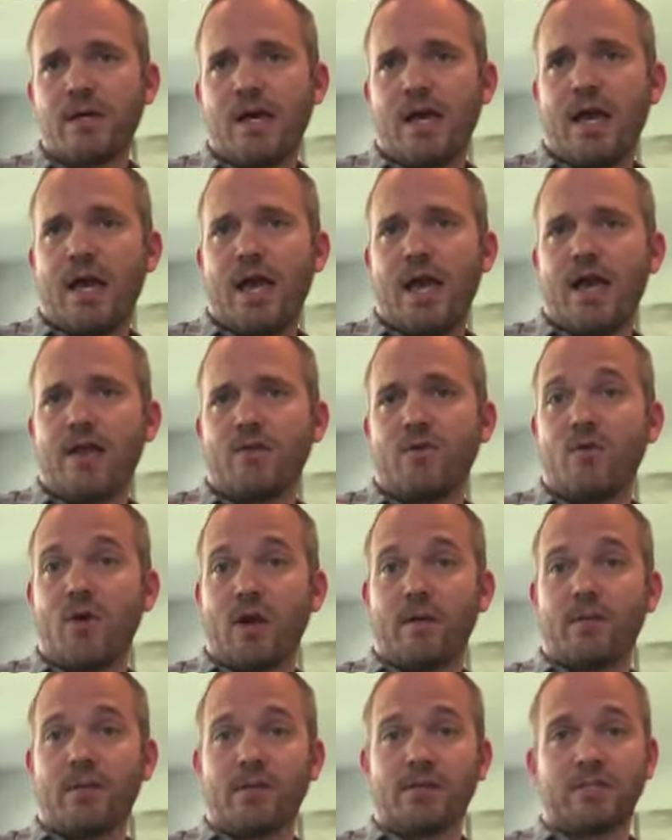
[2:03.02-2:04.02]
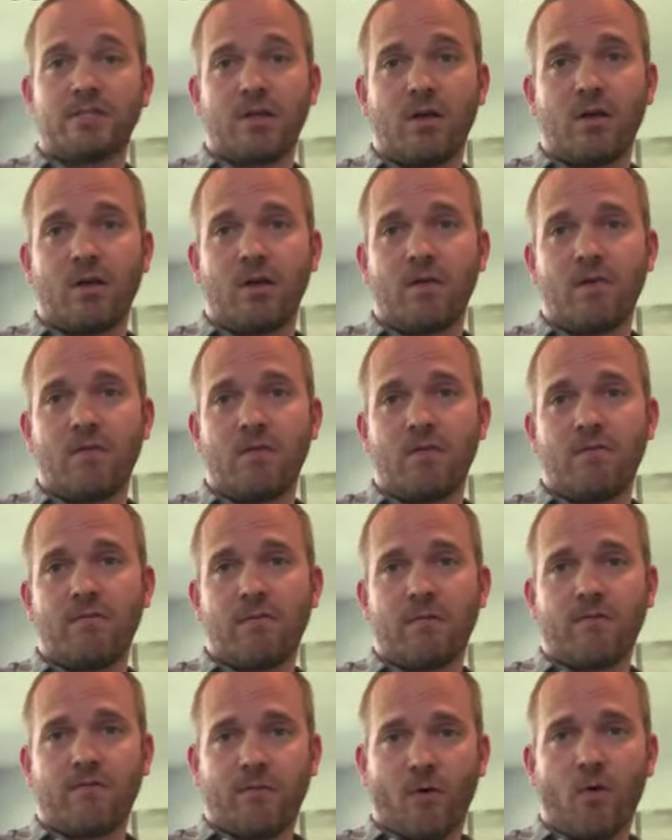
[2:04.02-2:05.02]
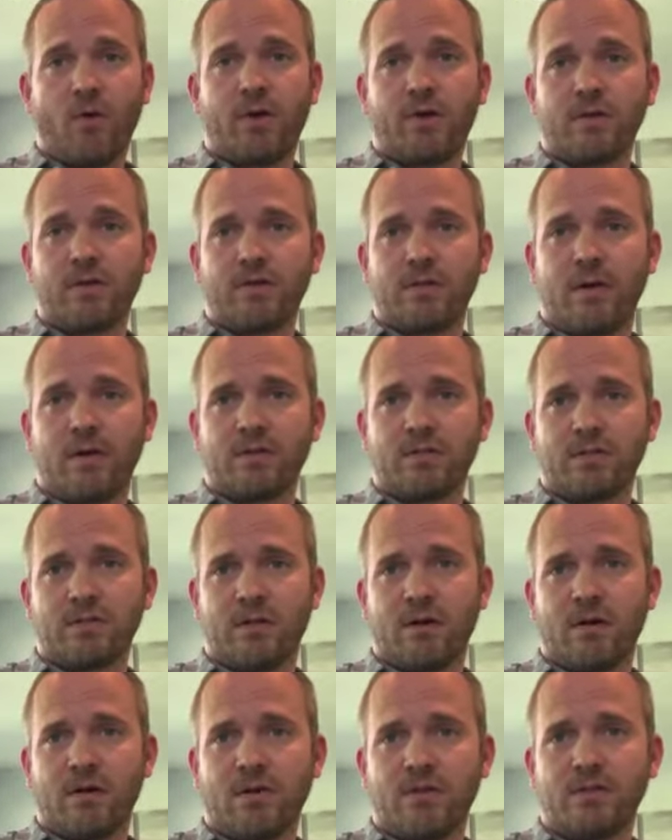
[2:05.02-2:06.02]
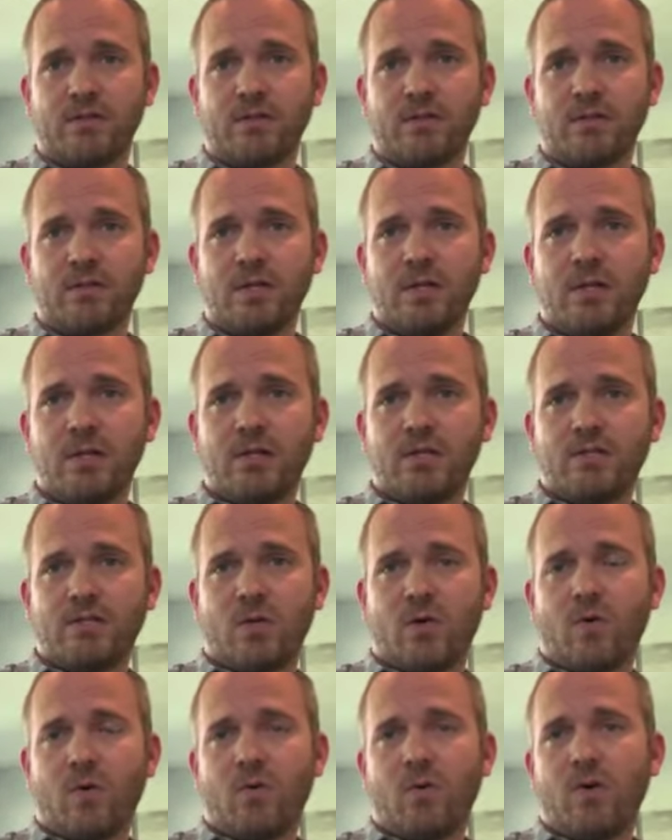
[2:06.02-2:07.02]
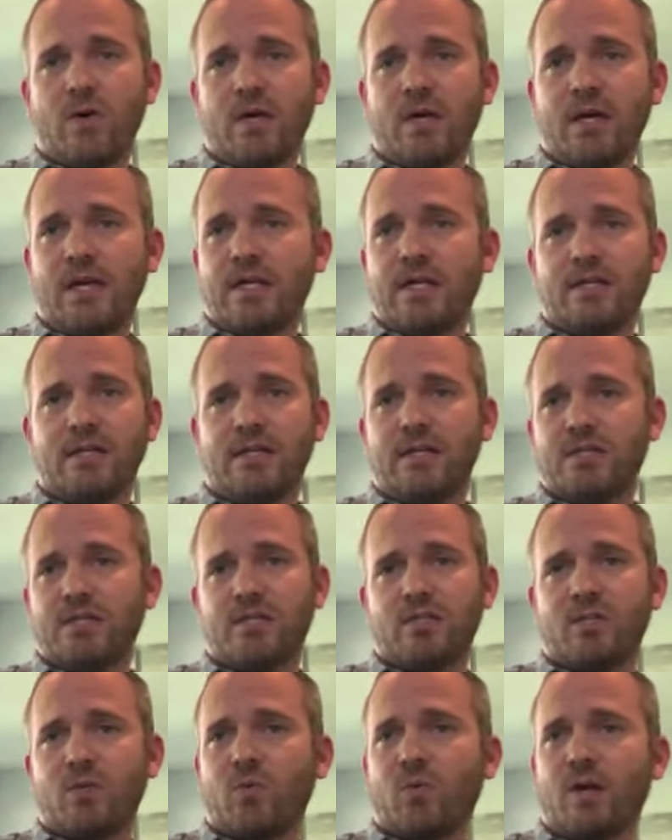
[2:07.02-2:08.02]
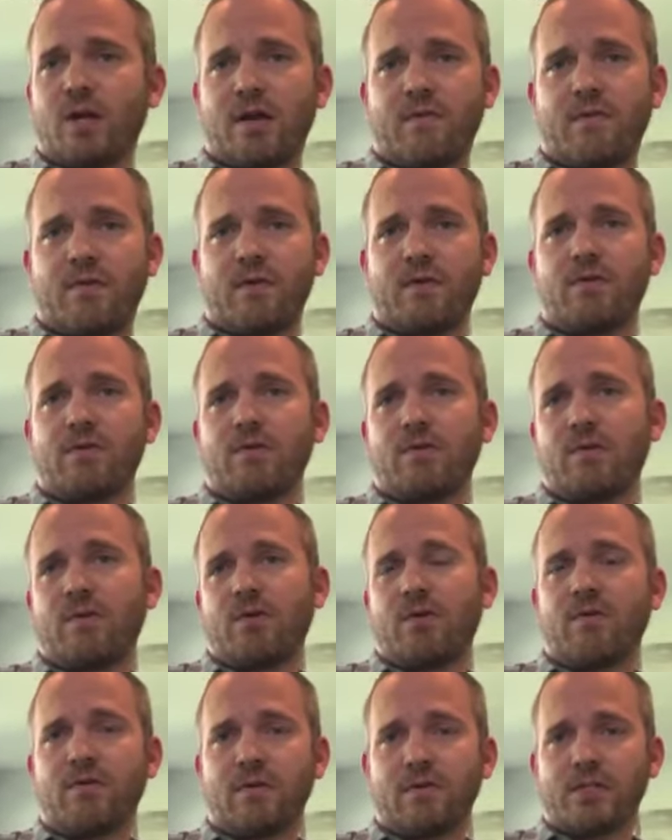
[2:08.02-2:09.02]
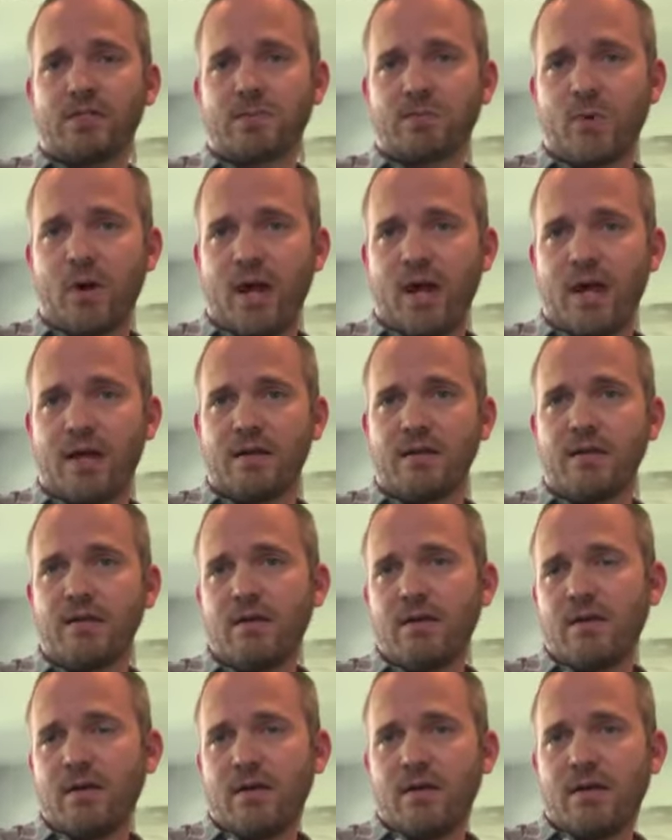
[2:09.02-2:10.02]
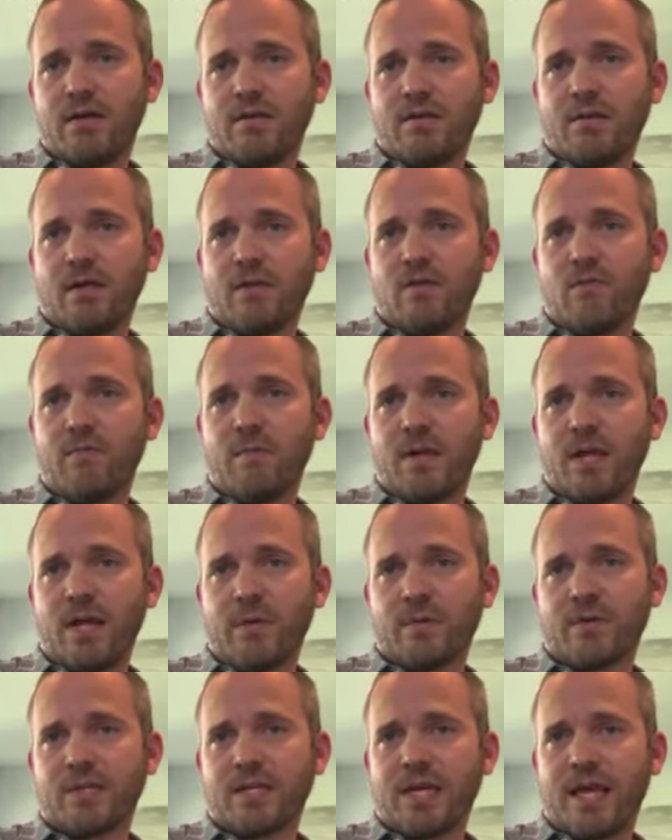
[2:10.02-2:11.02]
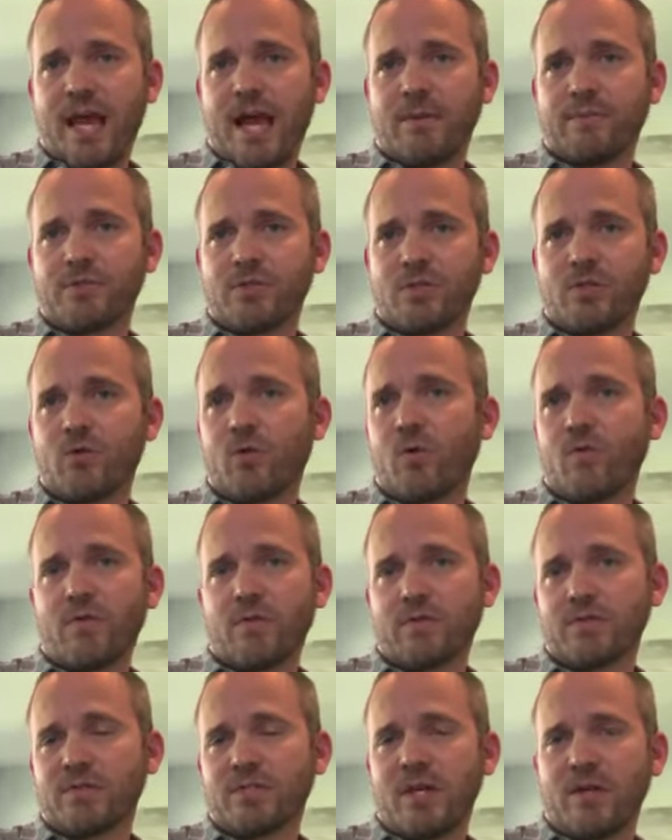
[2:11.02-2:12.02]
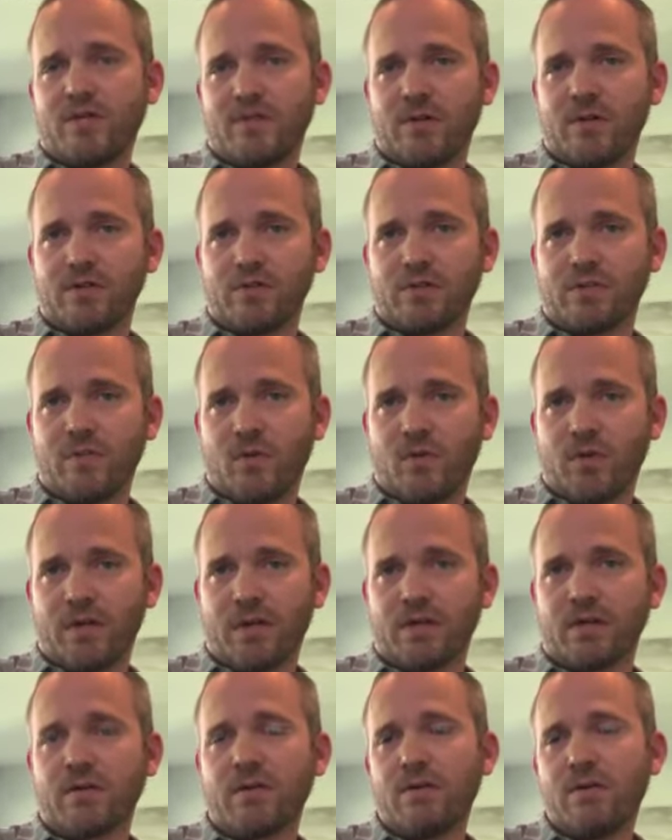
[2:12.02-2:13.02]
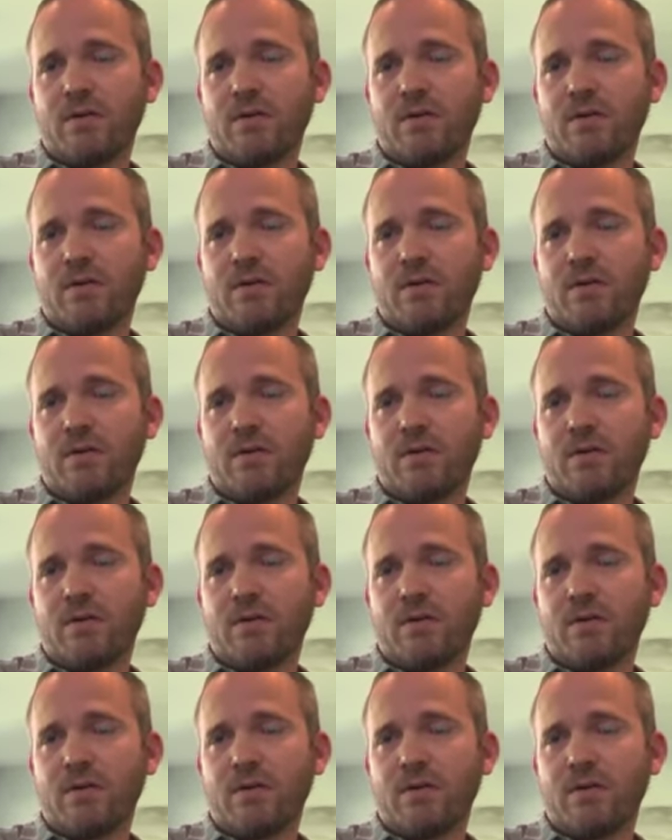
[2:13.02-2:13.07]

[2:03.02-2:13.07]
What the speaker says: and you're able to sell it for $400,000. So in addition to whatever of your spread that you've been able to capture over those 7 years of owning